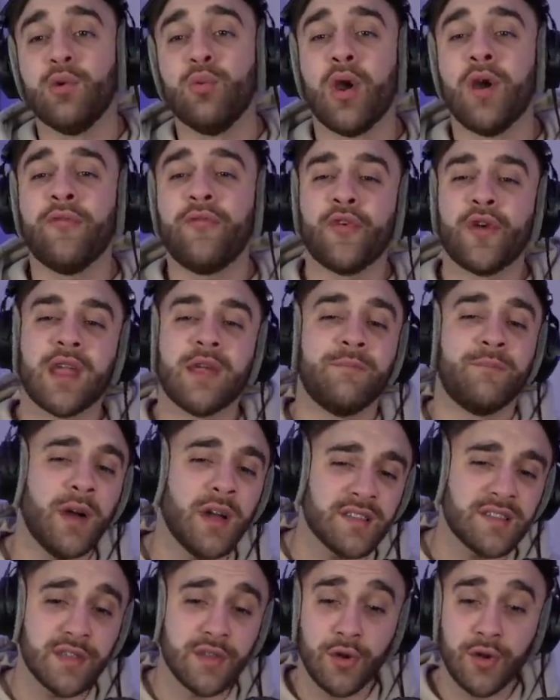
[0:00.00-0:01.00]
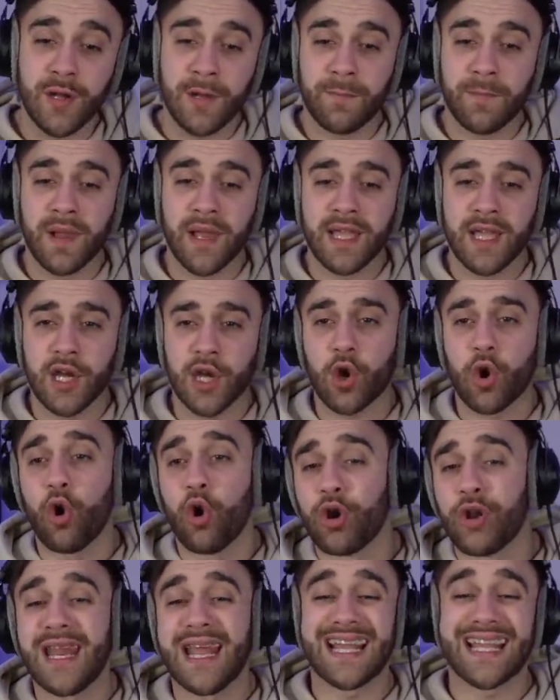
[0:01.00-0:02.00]
went for a Barcelona player
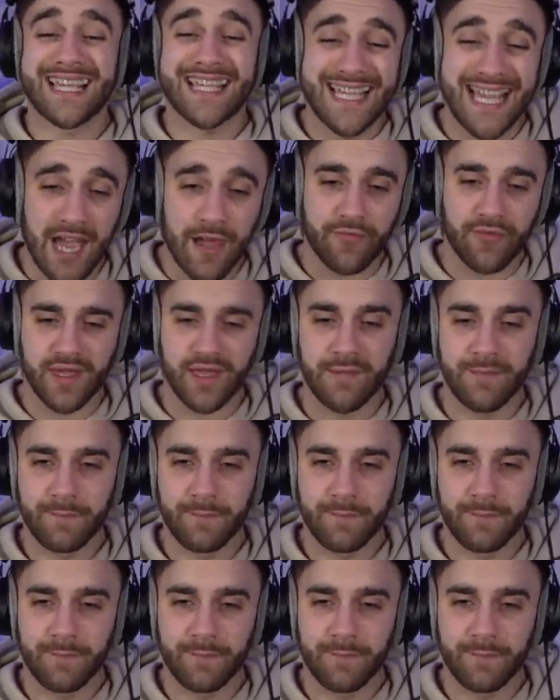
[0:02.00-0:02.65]
on Xavi,